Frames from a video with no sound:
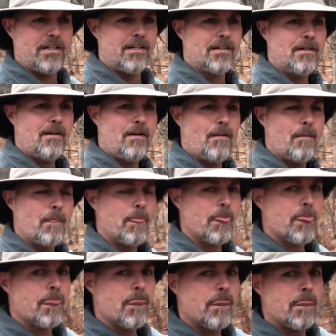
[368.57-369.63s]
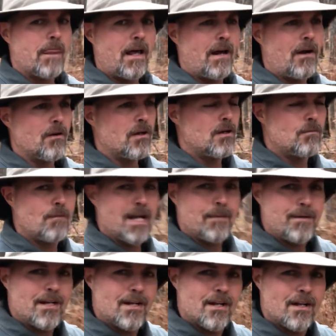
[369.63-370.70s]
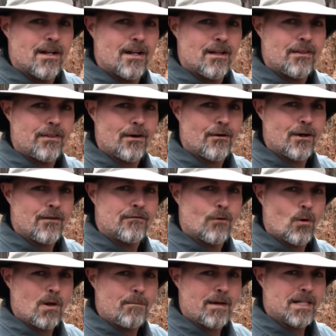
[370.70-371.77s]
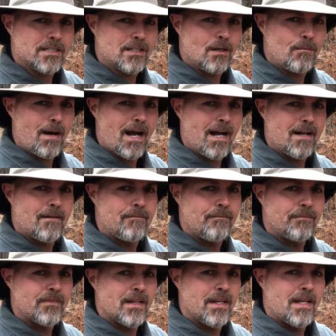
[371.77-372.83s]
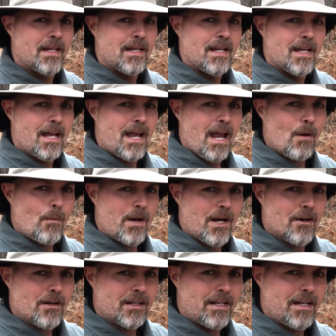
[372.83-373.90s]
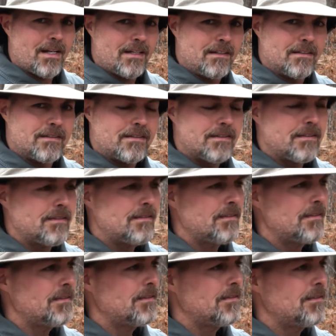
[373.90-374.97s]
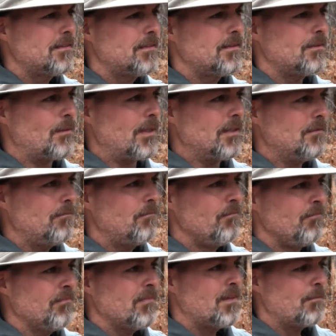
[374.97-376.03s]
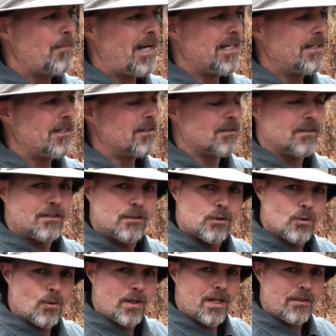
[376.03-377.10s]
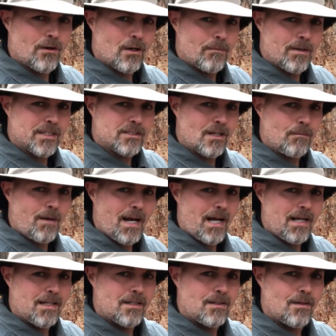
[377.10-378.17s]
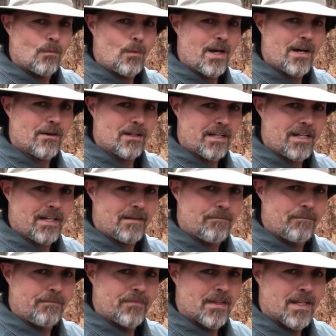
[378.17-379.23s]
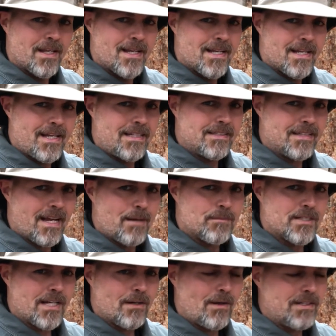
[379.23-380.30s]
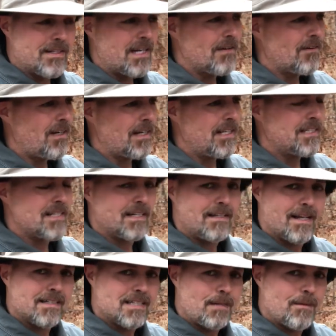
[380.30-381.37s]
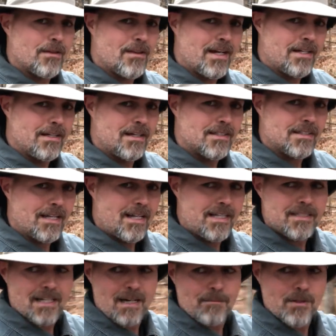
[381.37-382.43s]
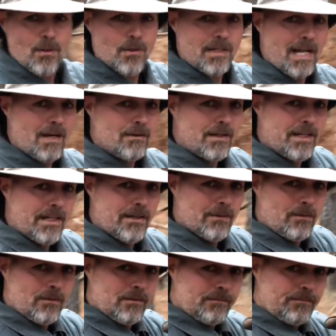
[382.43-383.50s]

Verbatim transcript: here, I don't know, maybe 30, 40 minutes go by and we hear it again. Well, about another 20, 30 minutes go by, we hear it again. And Sam said, I tell you what, he said, next time that thing does that, he said, I'm going down the hill